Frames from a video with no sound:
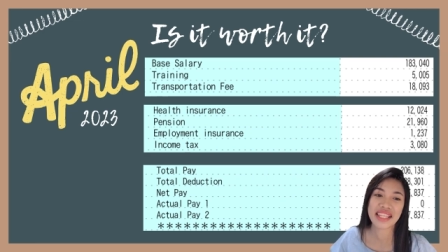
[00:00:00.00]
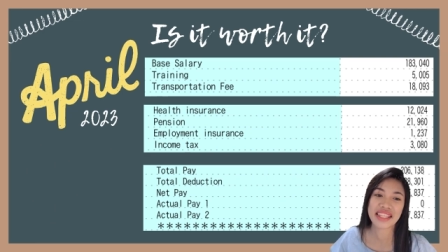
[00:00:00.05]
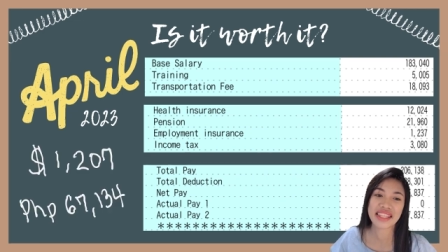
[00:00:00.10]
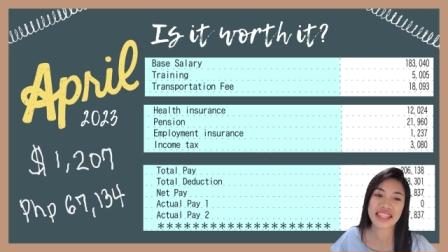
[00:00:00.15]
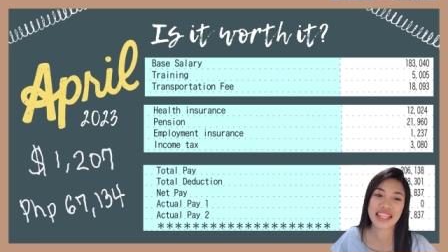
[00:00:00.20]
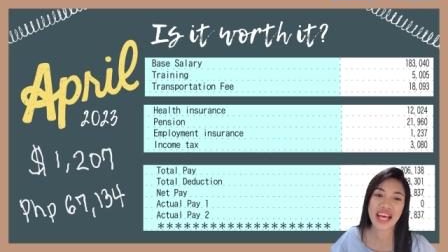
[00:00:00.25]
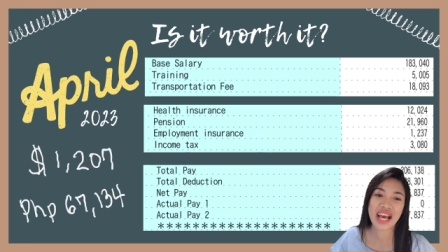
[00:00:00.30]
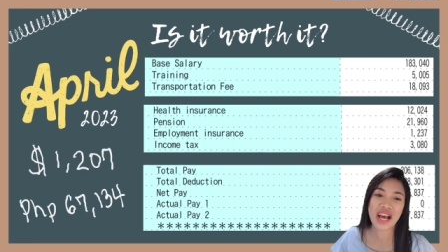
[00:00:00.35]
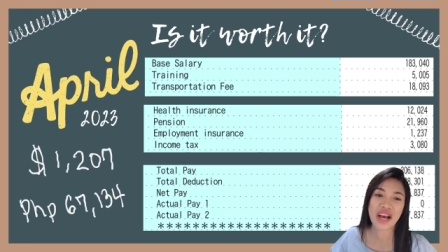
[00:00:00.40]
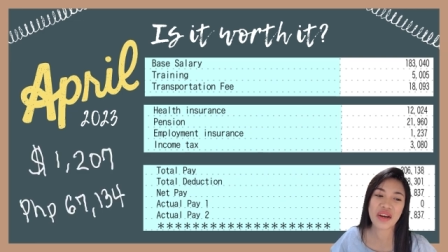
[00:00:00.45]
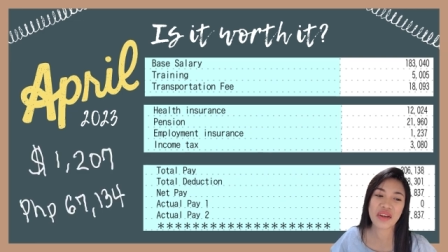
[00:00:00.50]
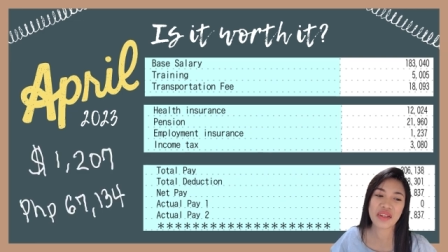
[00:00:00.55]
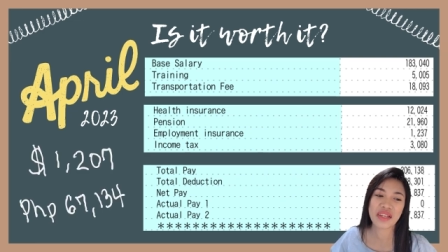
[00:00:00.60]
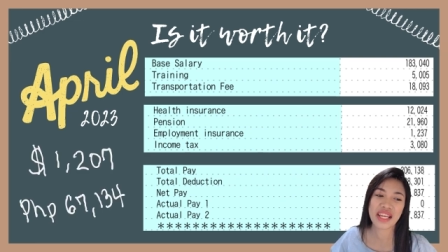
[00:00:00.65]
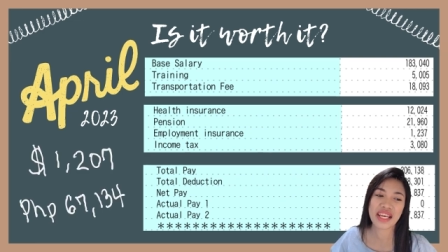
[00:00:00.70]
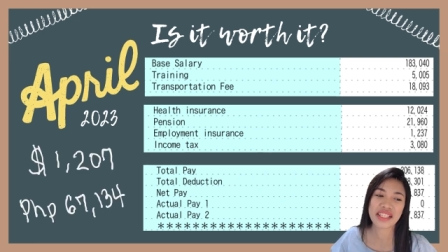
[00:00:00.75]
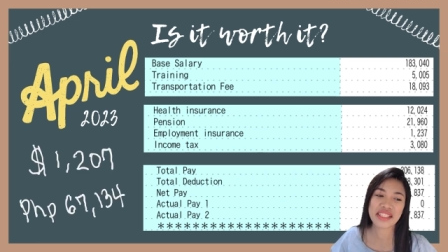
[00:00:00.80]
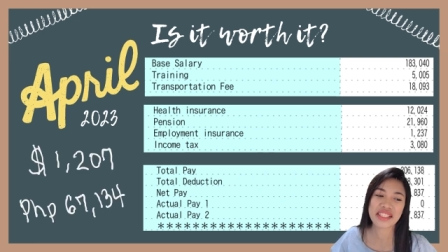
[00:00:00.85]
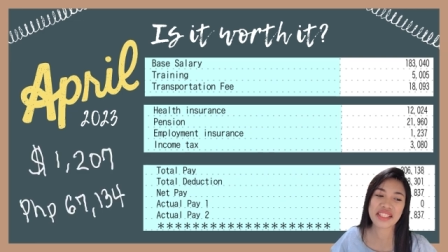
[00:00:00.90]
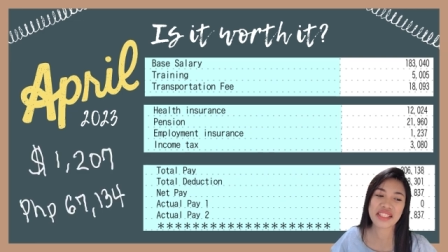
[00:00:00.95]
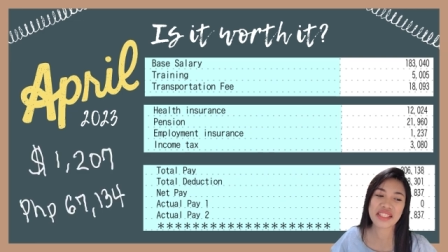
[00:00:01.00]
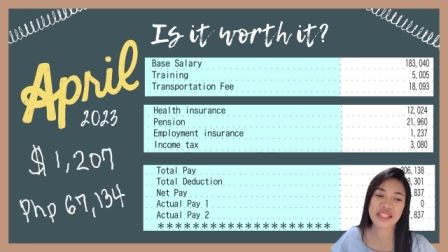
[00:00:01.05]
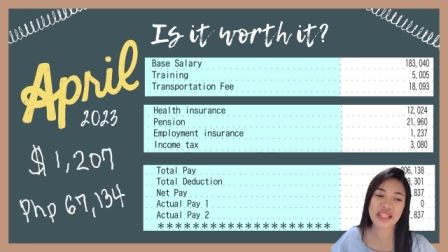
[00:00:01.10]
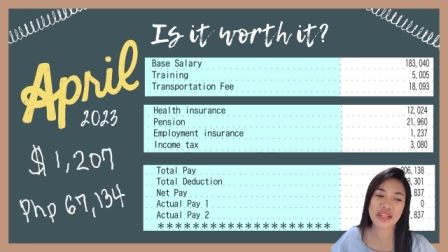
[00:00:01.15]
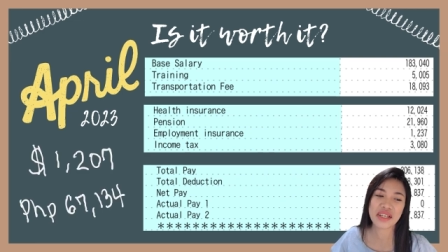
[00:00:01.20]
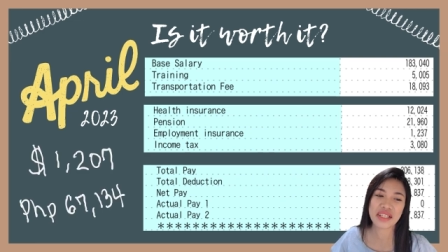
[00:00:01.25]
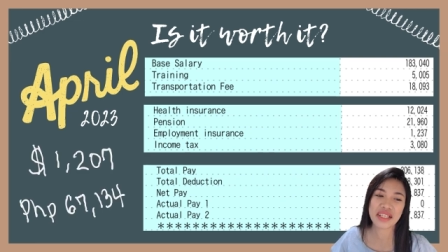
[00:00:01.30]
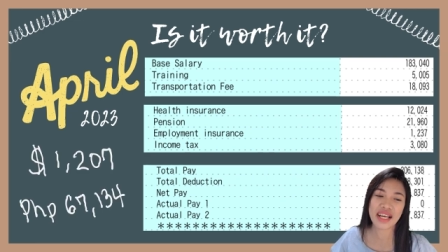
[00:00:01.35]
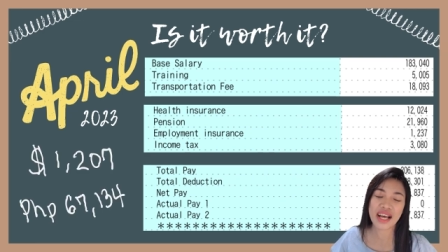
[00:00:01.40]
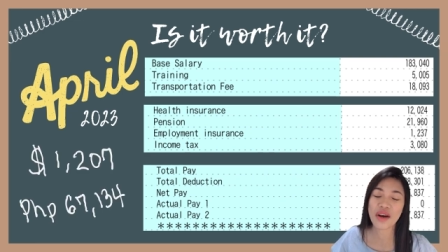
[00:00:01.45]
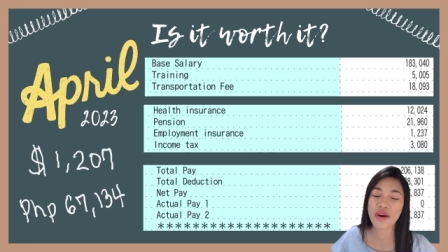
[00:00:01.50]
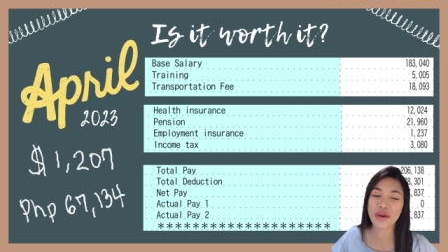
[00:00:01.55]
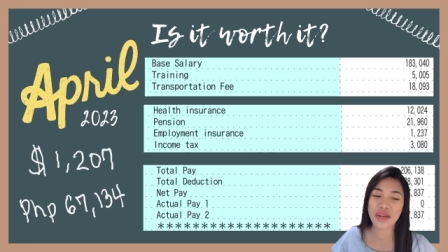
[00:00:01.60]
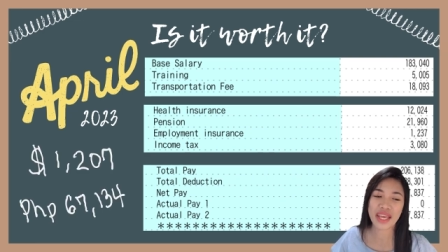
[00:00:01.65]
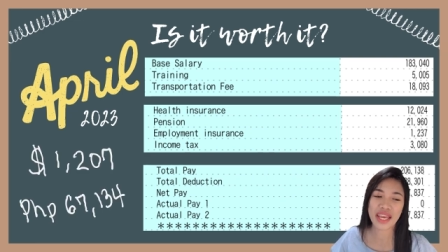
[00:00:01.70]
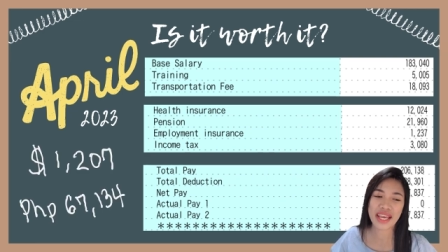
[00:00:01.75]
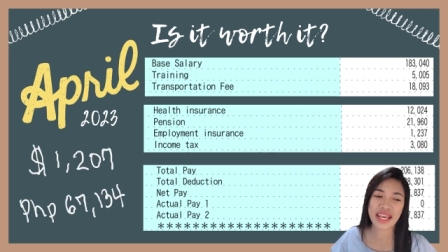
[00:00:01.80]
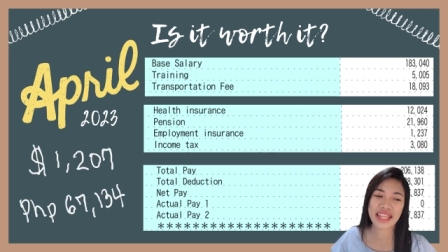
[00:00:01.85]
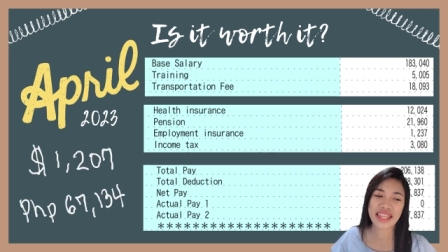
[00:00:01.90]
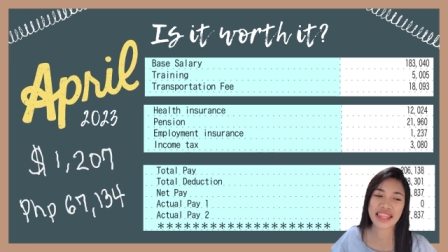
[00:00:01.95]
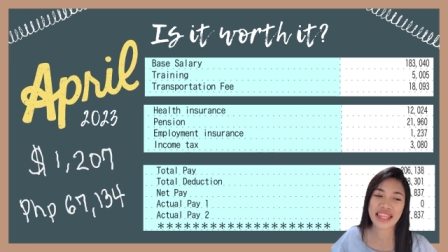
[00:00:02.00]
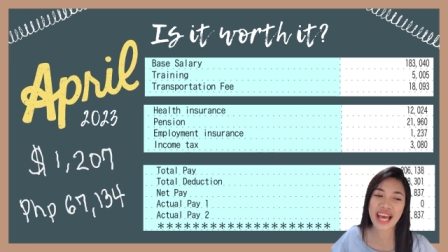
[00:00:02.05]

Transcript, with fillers: Now let's talk. Okay,